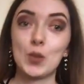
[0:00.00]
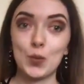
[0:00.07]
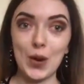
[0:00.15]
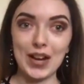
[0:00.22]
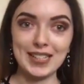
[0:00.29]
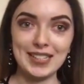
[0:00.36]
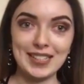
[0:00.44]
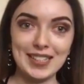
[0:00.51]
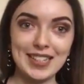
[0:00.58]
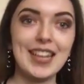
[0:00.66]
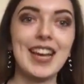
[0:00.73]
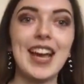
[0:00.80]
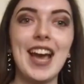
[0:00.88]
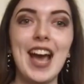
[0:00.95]
twice.
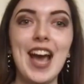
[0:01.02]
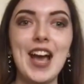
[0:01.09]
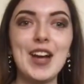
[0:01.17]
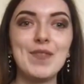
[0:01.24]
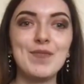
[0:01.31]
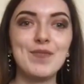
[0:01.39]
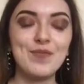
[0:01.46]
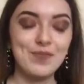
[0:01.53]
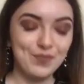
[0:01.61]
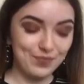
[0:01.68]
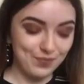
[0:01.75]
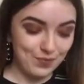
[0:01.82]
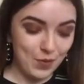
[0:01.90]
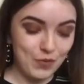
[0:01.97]
Um,
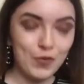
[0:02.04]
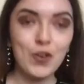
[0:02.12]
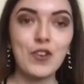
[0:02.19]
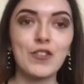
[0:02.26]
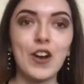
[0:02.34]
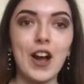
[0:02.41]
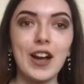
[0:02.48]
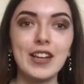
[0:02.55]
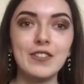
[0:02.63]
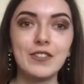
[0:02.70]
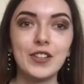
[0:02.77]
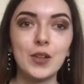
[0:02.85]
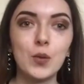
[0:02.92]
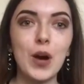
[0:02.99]
before
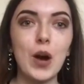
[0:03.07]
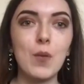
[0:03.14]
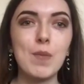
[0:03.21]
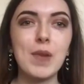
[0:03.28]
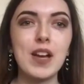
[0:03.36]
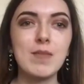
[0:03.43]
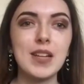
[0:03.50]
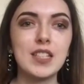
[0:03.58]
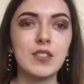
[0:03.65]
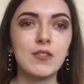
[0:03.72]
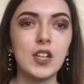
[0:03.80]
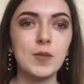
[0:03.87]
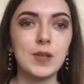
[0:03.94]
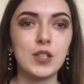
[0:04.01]
Thrive, well, when my
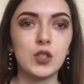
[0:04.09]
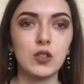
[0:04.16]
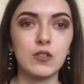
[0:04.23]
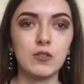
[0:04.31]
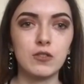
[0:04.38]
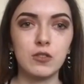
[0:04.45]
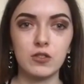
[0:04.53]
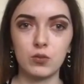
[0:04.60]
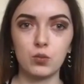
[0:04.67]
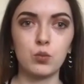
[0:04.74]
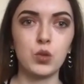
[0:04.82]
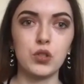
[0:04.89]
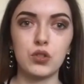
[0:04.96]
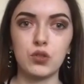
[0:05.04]
emetophobia sort of
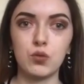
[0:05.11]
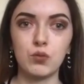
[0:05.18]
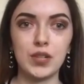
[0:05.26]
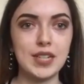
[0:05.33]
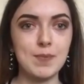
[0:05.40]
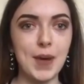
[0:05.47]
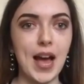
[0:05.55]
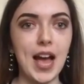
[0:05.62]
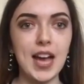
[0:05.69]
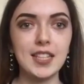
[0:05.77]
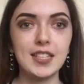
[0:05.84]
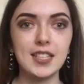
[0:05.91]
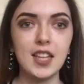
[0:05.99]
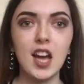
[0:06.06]
was really
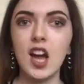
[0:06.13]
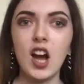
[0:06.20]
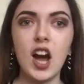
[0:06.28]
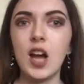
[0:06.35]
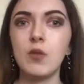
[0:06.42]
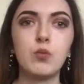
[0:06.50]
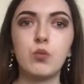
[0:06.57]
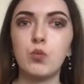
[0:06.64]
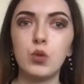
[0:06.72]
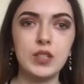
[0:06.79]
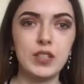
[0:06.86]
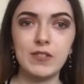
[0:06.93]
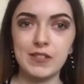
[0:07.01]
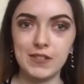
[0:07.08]
bad, I
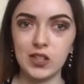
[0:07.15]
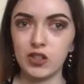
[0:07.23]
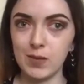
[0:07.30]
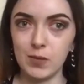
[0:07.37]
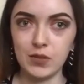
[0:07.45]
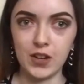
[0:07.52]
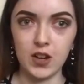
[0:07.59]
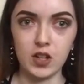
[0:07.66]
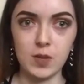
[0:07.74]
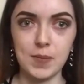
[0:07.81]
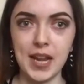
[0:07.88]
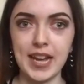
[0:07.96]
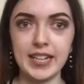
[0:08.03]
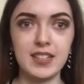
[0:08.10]
wouldn't have even dreamed of going on
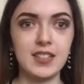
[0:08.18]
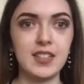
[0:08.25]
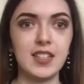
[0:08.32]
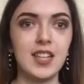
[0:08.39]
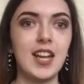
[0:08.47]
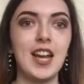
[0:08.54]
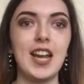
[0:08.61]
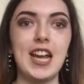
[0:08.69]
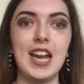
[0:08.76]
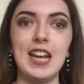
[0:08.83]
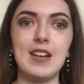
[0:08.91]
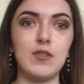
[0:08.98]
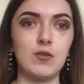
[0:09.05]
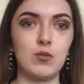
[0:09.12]
a plane.
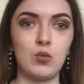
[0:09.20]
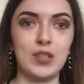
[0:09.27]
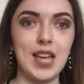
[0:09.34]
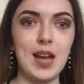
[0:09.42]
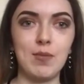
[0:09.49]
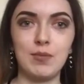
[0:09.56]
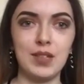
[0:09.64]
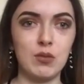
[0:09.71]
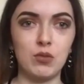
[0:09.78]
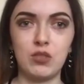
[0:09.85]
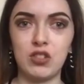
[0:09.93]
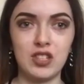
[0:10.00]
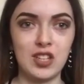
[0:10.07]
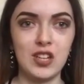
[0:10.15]
It was at, it
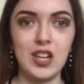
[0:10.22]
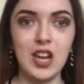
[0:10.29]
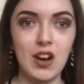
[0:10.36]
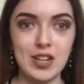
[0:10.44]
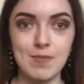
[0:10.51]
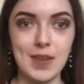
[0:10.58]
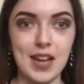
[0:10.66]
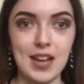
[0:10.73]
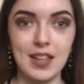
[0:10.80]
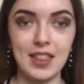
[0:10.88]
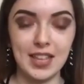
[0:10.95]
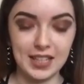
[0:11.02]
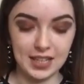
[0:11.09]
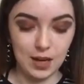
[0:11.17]
was just a nightmare
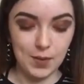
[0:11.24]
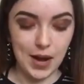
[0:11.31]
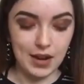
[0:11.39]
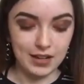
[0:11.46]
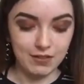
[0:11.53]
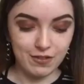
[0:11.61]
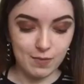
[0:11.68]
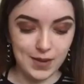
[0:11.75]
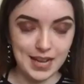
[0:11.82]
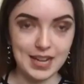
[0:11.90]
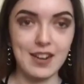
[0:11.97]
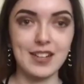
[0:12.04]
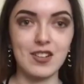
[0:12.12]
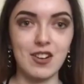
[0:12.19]
thinking about it for
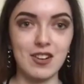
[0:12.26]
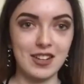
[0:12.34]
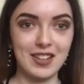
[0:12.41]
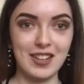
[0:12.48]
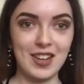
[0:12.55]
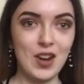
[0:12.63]
me. I got